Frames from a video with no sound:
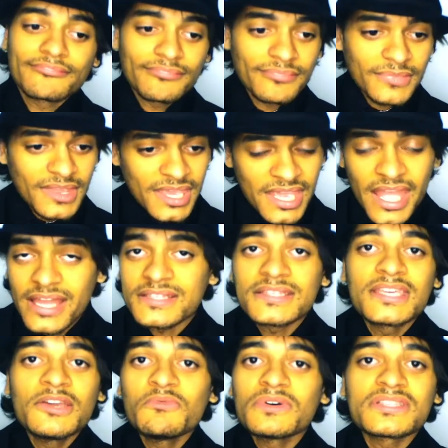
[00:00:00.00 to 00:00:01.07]
yes,
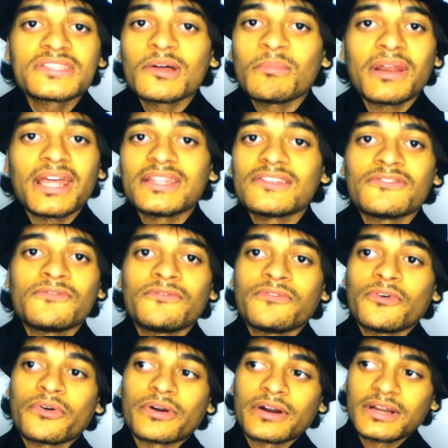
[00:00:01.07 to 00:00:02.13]
he was nominated
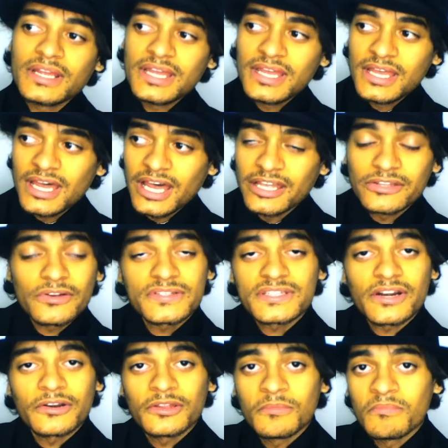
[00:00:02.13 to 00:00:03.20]
for an Oscar,
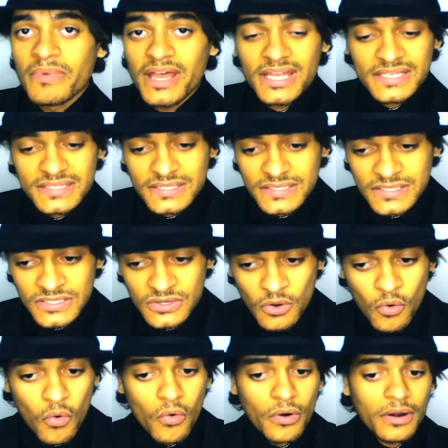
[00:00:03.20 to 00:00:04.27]
the best
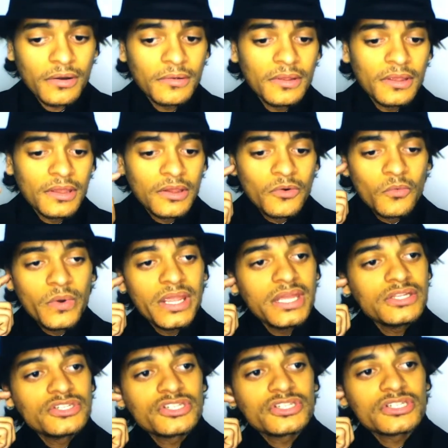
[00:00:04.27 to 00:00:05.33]
score,
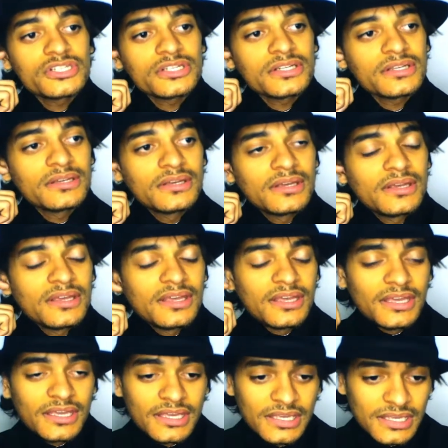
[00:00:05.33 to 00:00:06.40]
which
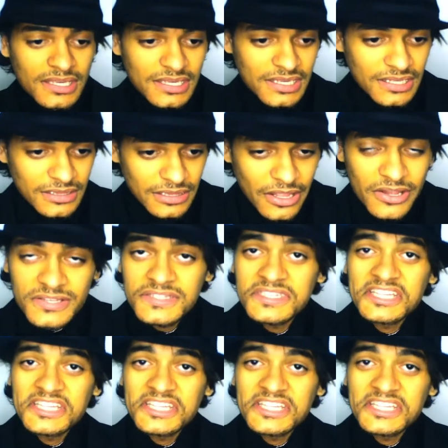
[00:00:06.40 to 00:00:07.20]
he lost